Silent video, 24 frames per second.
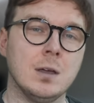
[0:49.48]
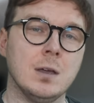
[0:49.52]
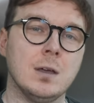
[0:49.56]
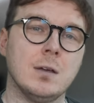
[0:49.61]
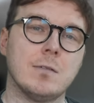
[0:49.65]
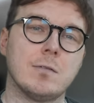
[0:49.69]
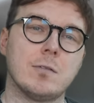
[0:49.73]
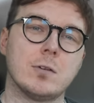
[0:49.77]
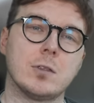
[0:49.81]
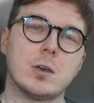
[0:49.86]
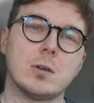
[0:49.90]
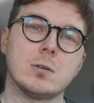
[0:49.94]

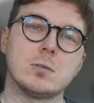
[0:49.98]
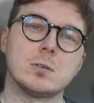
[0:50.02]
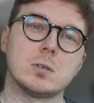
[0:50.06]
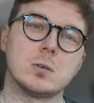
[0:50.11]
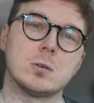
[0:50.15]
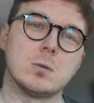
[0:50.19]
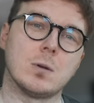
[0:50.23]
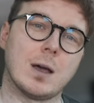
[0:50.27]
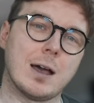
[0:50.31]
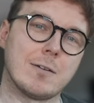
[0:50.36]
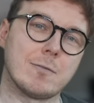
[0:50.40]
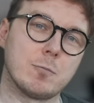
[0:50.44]
For those
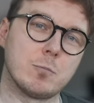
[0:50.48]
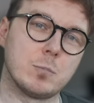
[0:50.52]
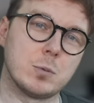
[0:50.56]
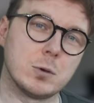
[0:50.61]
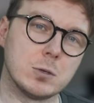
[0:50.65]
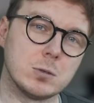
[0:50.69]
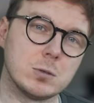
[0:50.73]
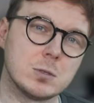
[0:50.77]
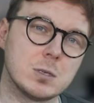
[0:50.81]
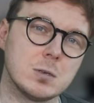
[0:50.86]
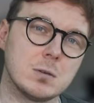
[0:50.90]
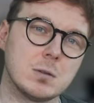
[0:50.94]
who have
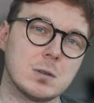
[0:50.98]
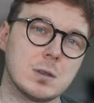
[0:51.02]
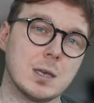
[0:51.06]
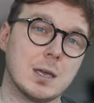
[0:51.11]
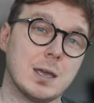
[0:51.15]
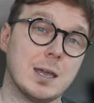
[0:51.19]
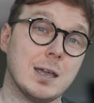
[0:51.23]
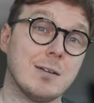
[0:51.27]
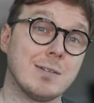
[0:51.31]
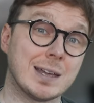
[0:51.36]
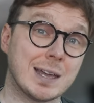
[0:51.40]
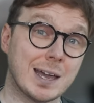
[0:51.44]
Bluetooth
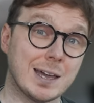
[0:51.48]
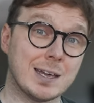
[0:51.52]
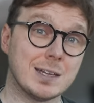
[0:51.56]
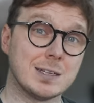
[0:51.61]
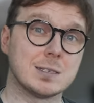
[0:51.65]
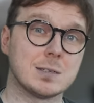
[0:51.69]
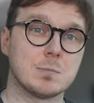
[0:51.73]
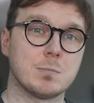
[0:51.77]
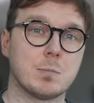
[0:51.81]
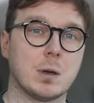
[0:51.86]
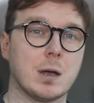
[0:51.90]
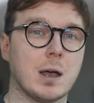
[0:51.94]
hearing
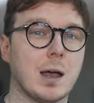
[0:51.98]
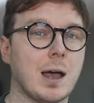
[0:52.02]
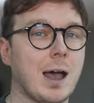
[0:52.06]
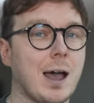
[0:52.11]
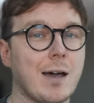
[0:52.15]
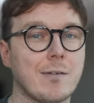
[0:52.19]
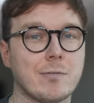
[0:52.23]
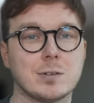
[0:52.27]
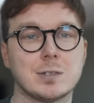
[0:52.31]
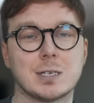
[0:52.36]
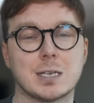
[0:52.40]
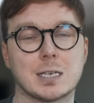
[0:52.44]
aids but
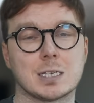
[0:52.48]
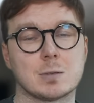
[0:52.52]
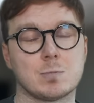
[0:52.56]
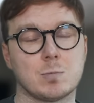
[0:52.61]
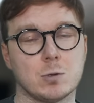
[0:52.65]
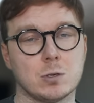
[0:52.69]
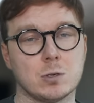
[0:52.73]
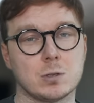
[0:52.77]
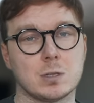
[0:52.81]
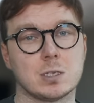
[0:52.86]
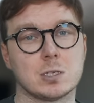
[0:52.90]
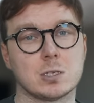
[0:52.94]
haven't
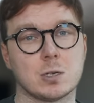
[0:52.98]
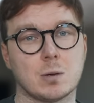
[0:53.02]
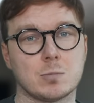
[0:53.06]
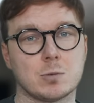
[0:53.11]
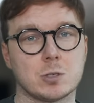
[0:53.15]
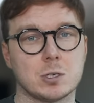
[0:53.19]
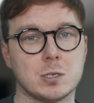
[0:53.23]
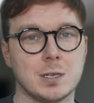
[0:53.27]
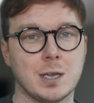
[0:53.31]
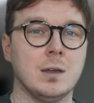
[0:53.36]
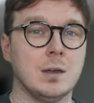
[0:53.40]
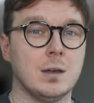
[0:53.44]
explored this
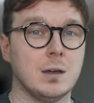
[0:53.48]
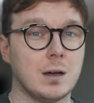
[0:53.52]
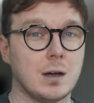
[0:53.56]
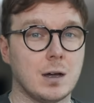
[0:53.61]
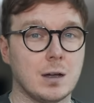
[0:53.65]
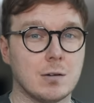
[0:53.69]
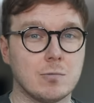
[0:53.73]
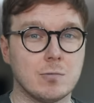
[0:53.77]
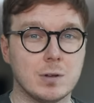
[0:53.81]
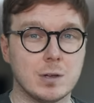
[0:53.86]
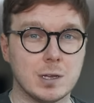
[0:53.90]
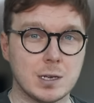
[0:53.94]
option yet,
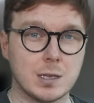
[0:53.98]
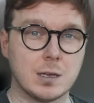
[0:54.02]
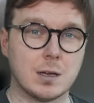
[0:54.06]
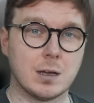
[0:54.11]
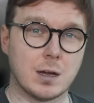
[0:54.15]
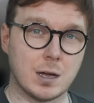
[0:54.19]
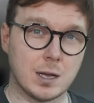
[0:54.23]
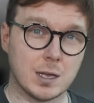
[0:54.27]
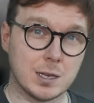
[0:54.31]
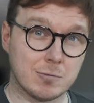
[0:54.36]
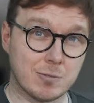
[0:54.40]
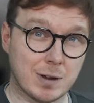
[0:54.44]
I really
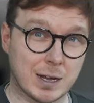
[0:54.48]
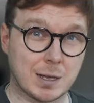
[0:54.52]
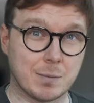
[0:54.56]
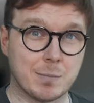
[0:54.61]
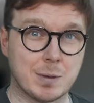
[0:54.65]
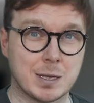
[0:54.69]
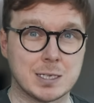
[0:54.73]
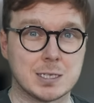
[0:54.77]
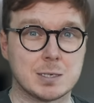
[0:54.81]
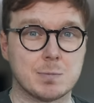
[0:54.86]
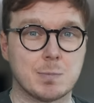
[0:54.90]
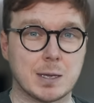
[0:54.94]
highly
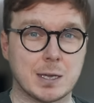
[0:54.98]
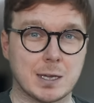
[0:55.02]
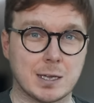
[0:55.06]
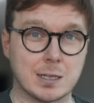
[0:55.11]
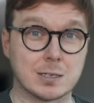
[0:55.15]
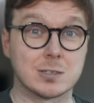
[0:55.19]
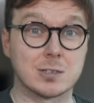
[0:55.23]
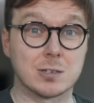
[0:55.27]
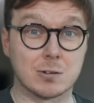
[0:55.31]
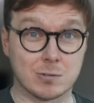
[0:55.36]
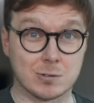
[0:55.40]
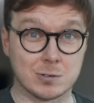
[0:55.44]
recommend
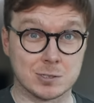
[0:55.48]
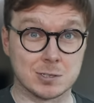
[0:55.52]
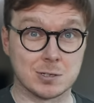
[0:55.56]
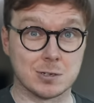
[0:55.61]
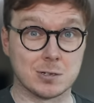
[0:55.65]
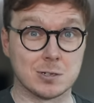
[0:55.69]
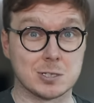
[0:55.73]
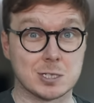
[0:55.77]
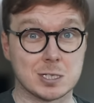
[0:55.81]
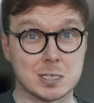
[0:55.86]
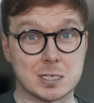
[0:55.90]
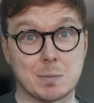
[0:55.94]
speaking to your
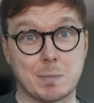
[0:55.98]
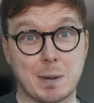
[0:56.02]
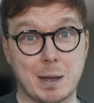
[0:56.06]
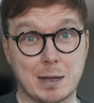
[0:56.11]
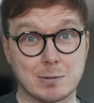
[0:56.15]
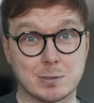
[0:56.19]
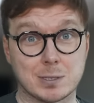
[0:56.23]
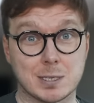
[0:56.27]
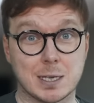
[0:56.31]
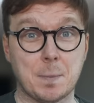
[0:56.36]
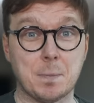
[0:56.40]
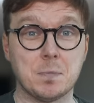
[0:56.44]
audiologist
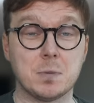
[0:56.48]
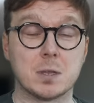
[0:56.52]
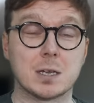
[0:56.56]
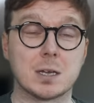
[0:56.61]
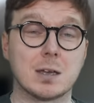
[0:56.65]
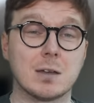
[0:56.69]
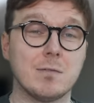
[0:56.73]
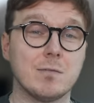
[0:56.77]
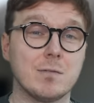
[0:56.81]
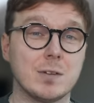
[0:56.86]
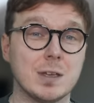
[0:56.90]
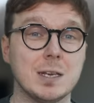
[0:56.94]
about it. The
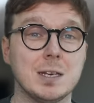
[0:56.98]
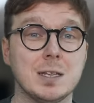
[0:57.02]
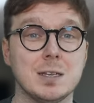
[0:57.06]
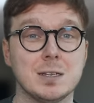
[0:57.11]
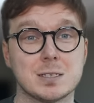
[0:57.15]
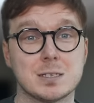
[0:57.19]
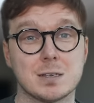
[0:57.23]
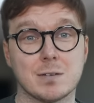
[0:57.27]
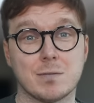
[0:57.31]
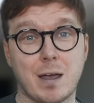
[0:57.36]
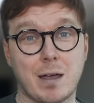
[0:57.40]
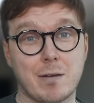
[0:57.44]

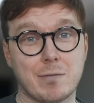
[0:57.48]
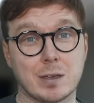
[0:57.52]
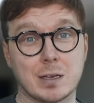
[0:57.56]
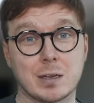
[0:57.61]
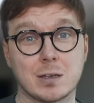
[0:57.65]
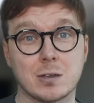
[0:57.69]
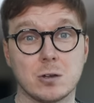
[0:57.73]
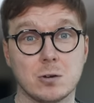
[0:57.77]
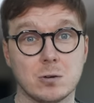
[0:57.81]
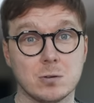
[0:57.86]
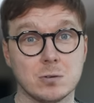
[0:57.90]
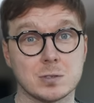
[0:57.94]
convenience of
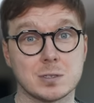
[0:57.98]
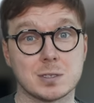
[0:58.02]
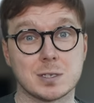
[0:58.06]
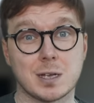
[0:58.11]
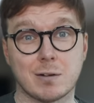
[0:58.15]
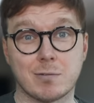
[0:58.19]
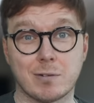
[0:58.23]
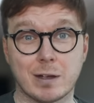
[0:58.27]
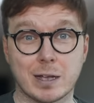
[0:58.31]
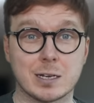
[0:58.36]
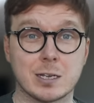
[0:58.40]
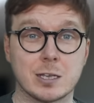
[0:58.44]
having calls
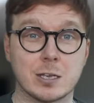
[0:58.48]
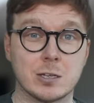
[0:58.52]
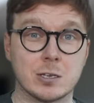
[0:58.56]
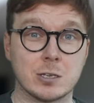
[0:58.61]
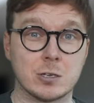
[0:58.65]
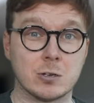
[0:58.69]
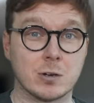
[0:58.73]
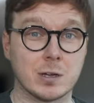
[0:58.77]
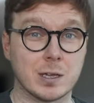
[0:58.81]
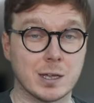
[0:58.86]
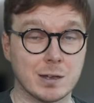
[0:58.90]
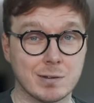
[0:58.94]
directly in
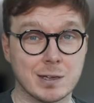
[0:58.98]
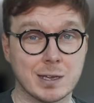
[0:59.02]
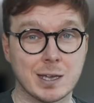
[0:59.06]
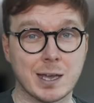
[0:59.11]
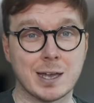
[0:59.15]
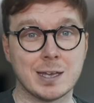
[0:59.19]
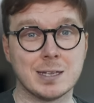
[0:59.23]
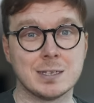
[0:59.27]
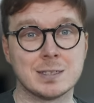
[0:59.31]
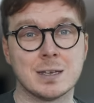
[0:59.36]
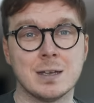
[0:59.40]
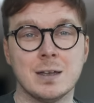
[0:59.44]
your hearing
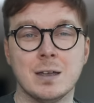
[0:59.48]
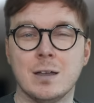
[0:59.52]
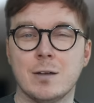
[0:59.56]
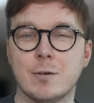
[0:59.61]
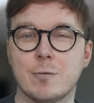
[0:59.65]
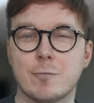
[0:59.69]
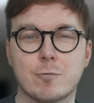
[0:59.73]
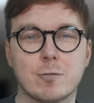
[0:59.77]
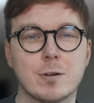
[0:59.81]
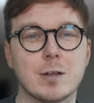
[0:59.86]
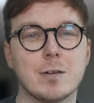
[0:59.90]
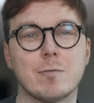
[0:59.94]
aids,
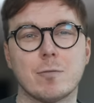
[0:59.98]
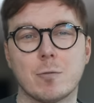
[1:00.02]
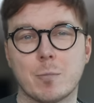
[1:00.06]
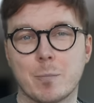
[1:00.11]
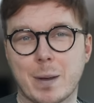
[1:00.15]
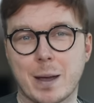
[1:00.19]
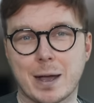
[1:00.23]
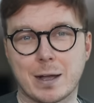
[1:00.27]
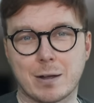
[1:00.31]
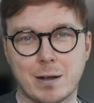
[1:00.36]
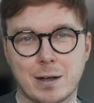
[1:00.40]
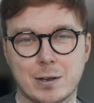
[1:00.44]
free from
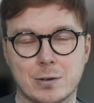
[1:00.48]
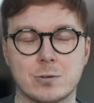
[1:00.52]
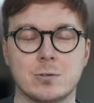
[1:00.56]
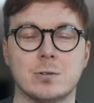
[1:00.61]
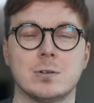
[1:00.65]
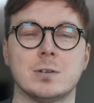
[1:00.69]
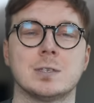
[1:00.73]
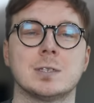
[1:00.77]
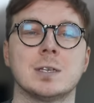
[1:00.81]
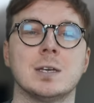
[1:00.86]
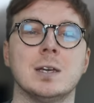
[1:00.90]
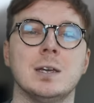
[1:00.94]
background
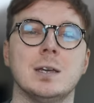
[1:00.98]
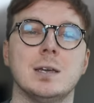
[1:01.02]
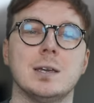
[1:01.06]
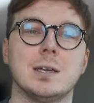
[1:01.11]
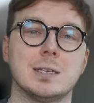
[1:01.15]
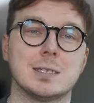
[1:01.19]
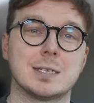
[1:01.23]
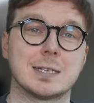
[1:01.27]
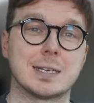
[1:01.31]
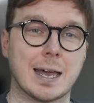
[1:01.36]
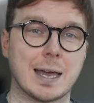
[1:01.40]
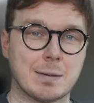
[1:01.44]
noise,
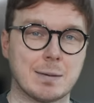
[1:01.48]
is a game